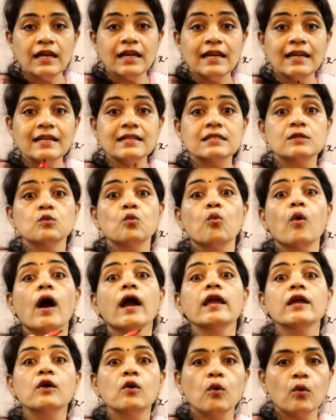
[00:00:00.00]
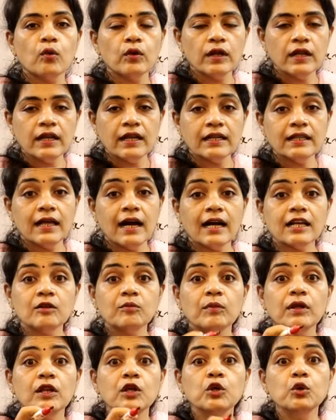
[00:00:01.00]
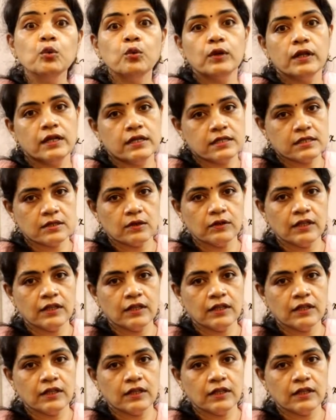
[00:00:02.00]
its y coordinate, that many units.